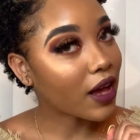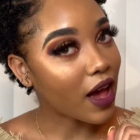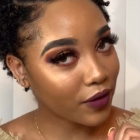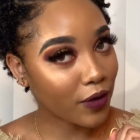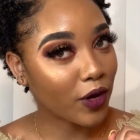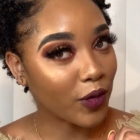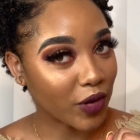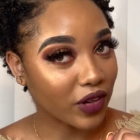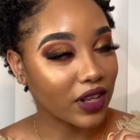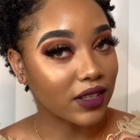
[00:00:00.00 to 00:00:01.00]
and follow me
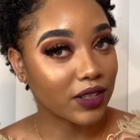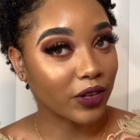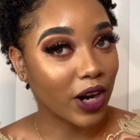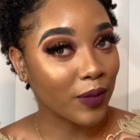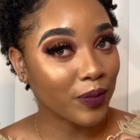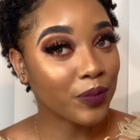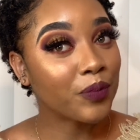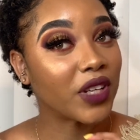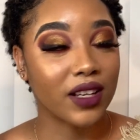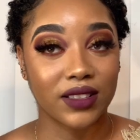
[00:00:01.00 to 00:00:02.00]
on Instagram,
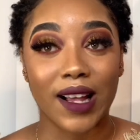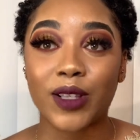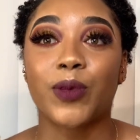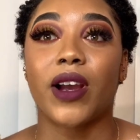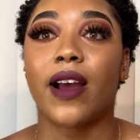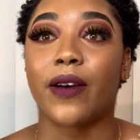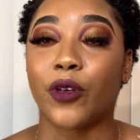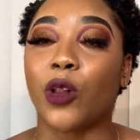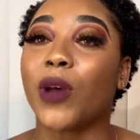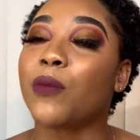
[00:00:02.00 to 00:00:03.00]
because that's where I have
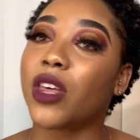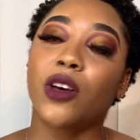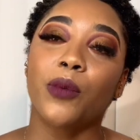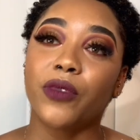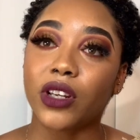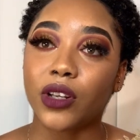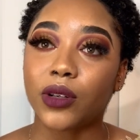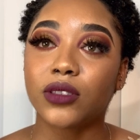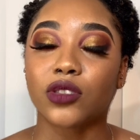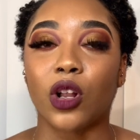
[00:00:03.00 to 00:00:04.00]
all my makeup
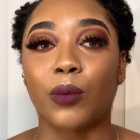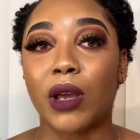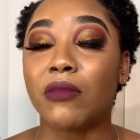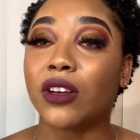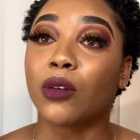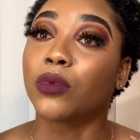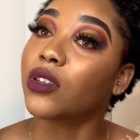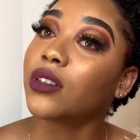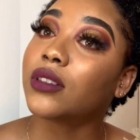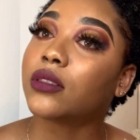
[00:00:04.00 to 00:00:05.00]
videos, all my makeup
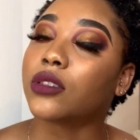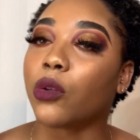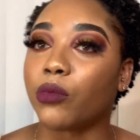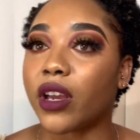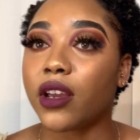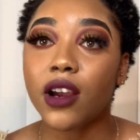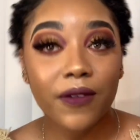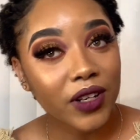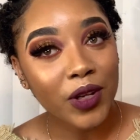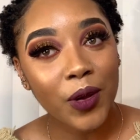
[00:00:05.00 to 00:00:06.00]
looks, all my hair
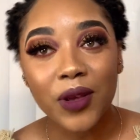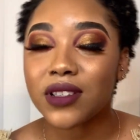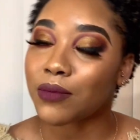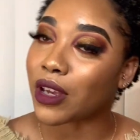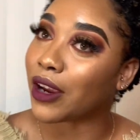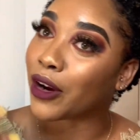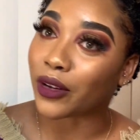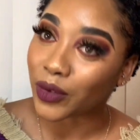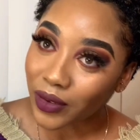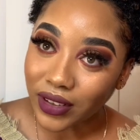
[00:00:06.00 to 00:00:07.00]
videos, hair
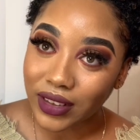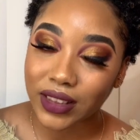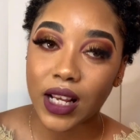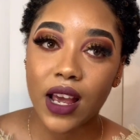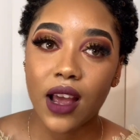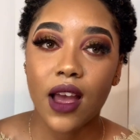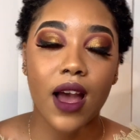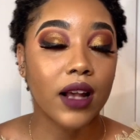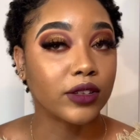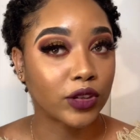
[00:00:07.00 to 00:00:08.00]
looks,
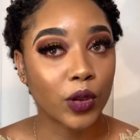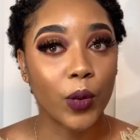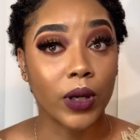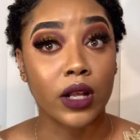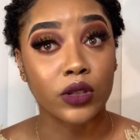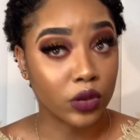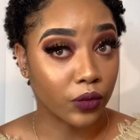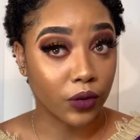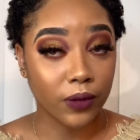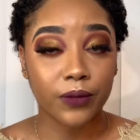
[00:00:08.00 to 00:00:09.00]
and so on and so
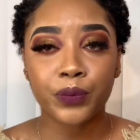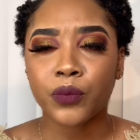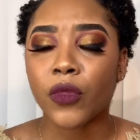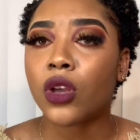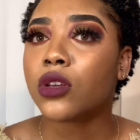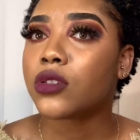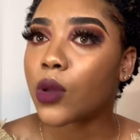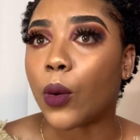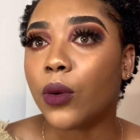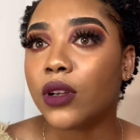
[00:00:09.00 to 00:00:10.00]
forth. So